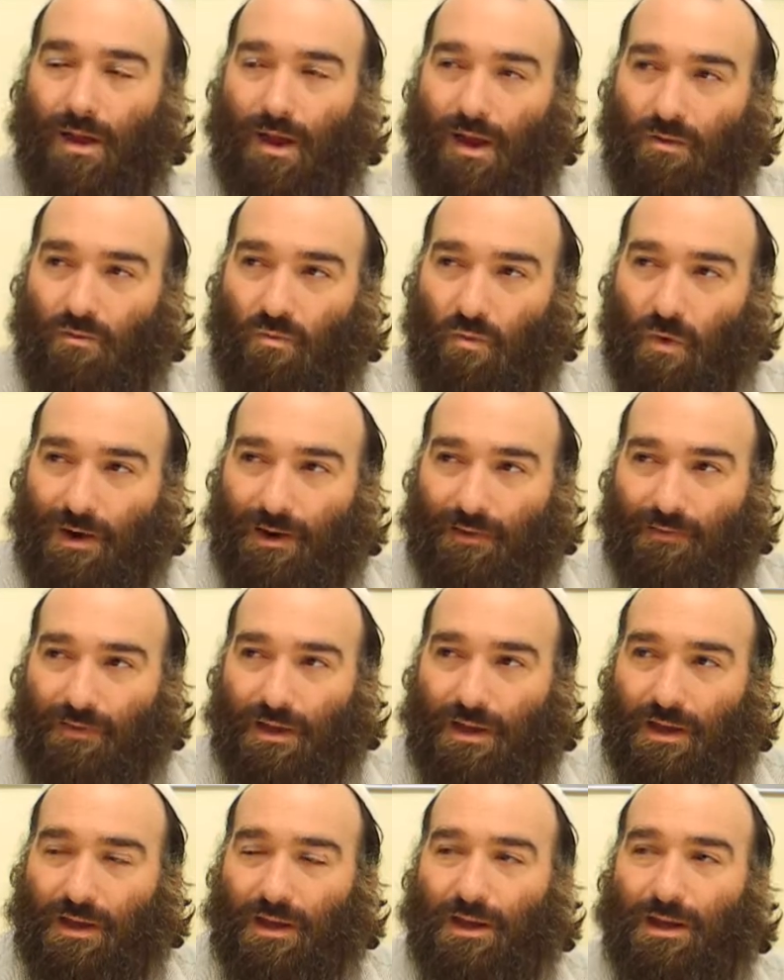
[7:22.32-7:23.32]
And one of
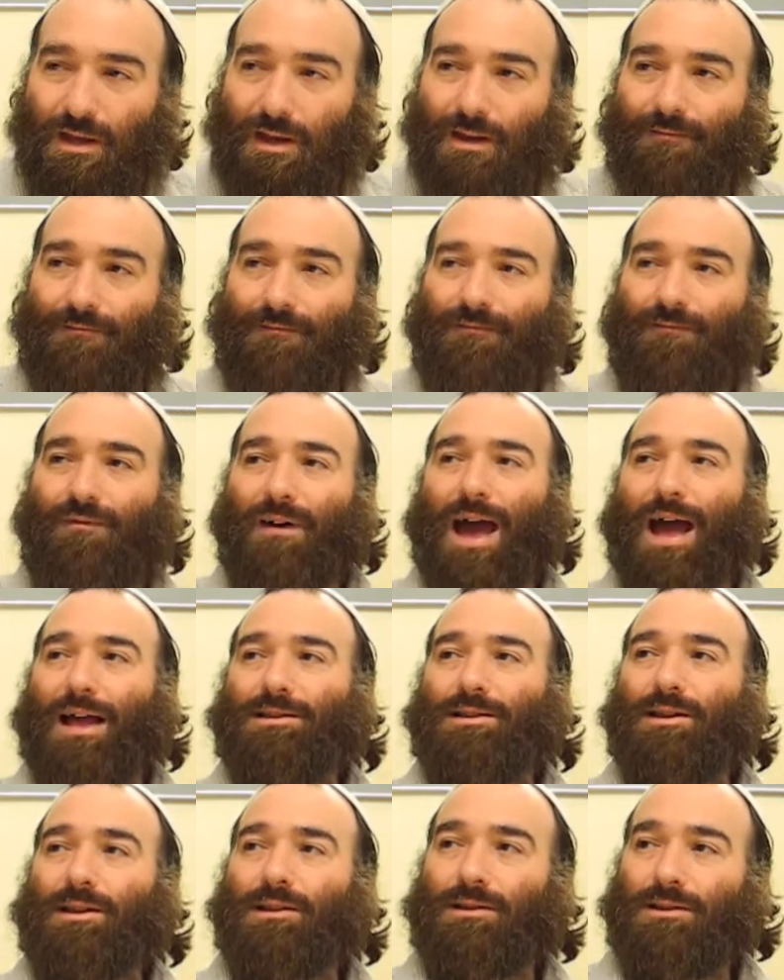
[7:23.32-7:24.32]
the key
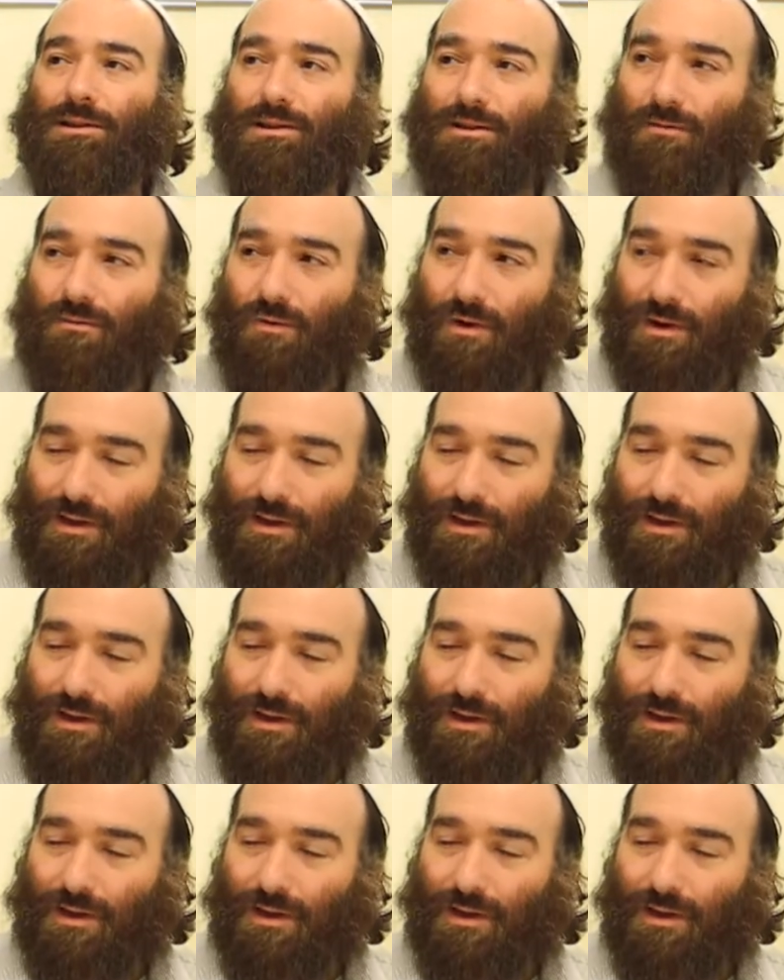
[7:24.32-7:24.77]
facets,